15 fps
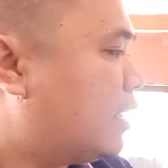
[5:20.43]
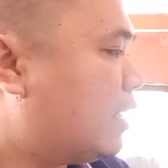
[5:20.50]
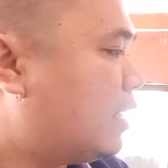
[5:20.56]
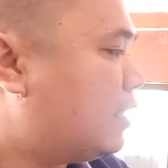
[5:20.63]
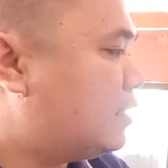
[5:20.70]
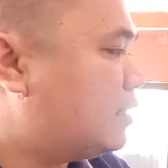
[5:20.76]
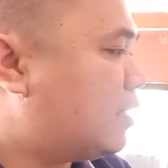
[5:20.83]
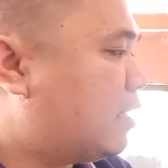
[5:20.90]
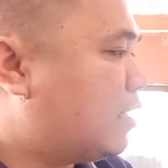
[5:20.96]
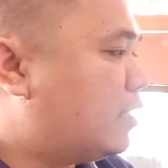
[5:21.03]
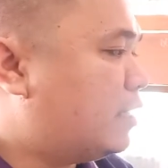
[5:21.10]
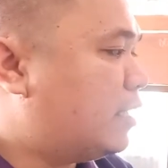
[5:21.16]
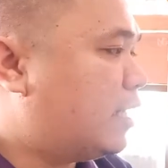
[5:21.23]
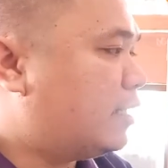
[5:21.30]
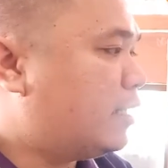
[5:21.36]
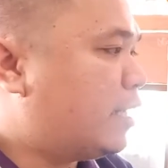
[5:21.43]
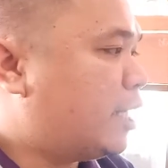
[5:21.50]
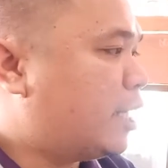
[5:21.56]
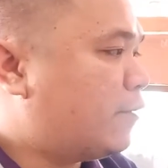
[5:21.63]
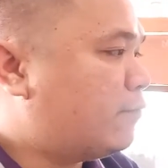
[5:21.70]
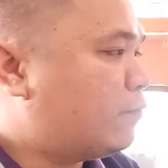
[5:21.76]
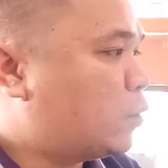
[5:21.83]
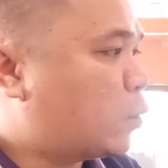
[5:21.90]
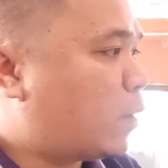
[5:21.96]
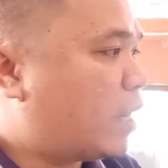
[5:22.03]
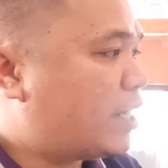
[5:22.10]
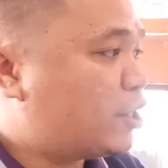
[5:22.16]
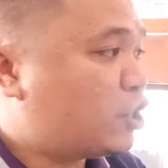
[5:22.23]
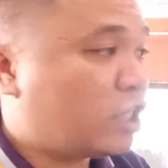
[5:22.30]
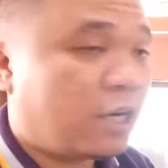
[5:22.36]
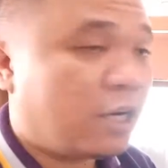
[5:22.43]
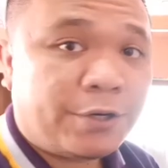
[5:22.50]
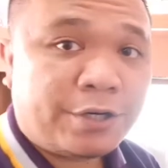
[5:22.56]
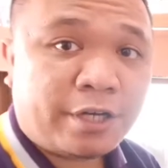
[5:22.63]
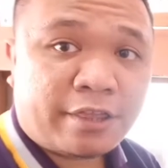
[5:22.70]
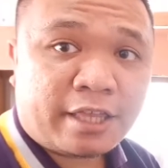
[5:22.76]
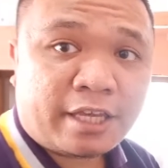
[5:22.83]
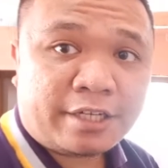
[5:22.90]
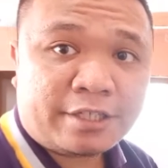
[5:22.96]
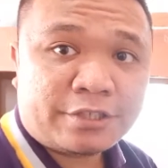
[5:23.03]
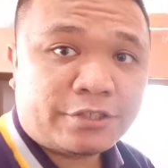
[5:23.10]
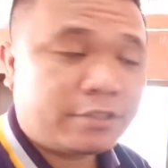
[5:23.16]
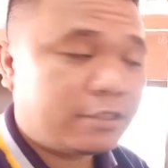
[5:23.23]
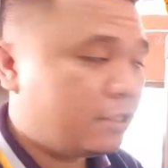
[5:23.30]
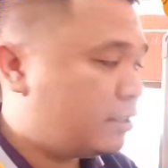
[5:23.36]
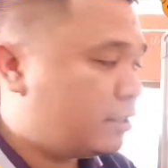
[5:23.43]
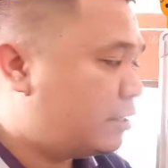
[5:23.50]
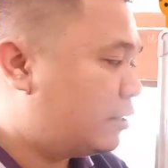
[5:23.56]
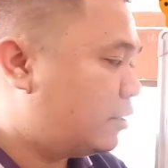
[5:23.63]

Is are not enough to quench our thirst.